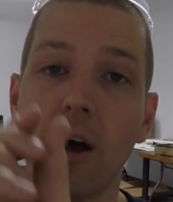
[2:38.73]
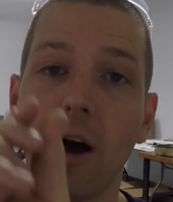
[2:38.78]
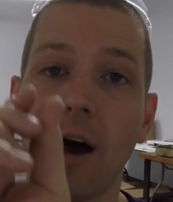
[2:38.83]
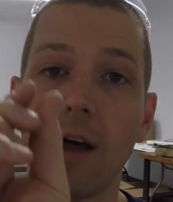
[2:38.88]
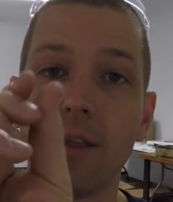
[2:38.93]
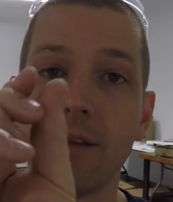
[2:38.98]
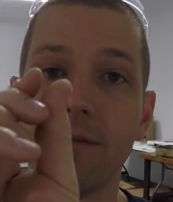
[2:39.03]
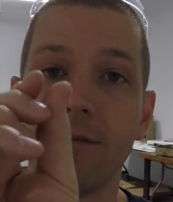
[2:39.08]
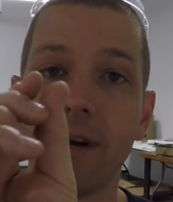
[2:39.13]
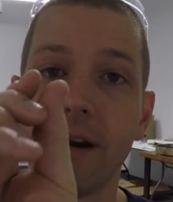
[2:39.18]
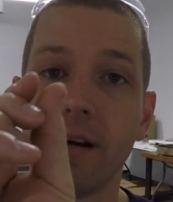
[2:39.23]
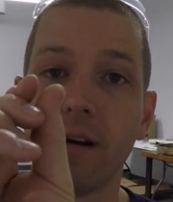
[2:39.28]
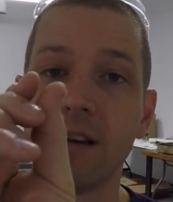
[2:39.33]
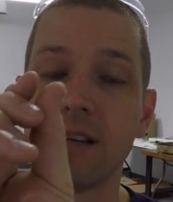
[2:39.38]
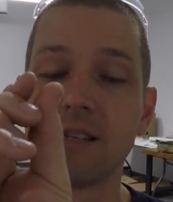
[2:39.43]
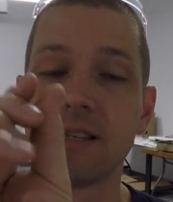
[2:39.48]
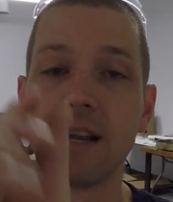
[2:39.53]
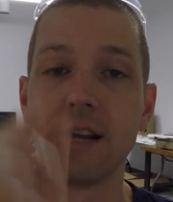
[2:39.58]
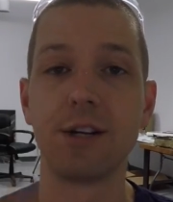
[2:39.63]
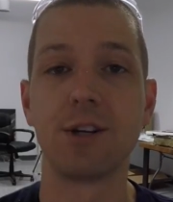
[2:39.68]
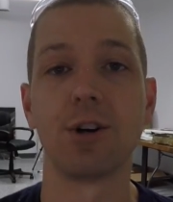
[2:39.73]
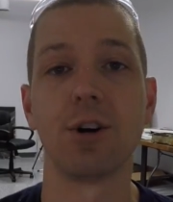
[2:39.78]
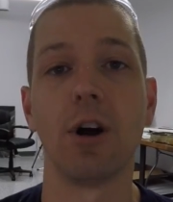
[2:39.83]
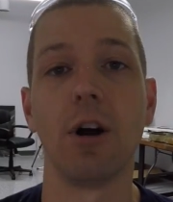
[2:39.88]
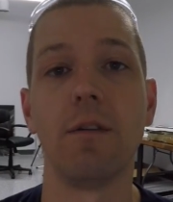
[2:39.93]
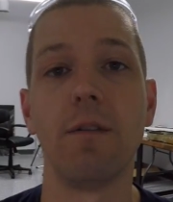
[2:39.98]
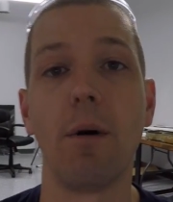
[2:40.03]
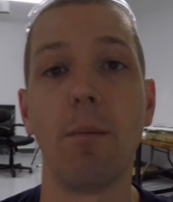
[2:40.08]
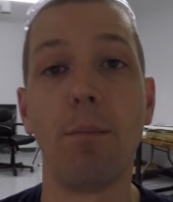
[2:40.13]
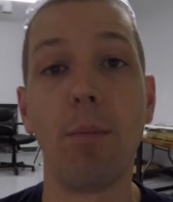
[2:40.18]
on the very center
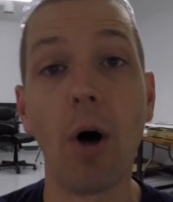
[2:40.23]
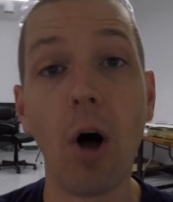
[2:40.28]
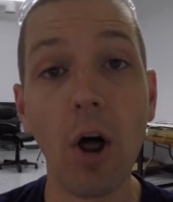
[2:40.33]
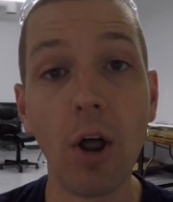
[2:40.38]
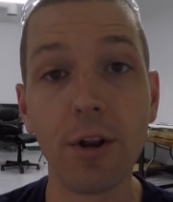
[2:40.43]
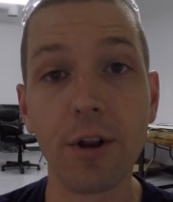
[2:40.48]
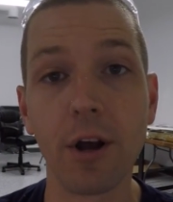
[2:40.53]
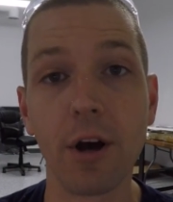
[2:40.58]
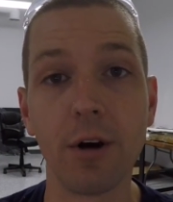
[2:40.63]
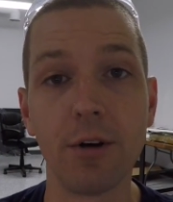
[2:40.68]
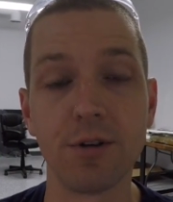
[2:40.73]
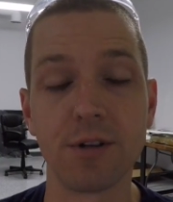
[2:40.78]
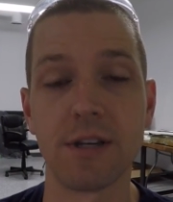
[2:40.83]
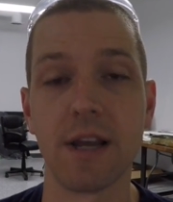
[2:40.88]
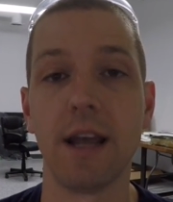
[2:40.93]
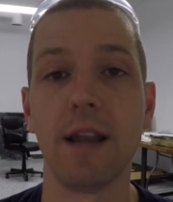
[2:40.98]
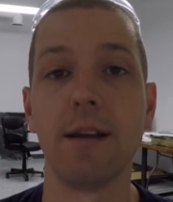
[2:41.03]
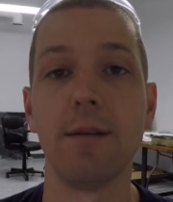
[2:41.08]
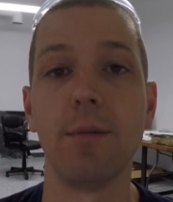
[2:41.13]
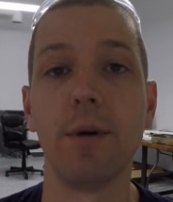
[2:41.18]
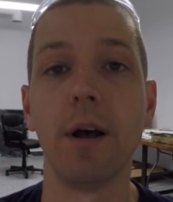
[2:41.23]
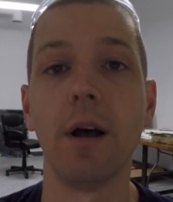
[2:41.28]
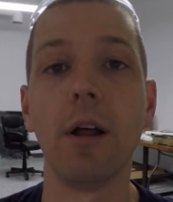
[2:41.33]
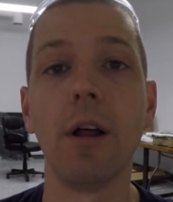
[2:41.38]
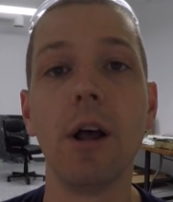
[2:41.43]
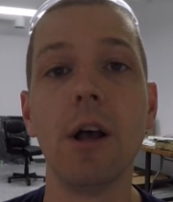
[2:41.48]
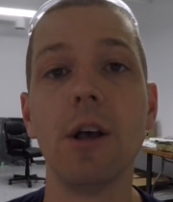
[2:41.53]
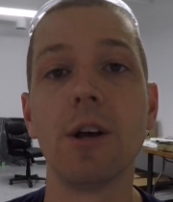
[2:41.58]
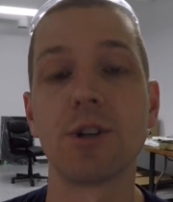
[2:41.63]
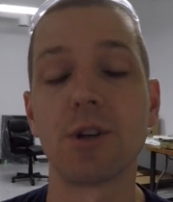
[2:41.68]
of a ball nose end mill.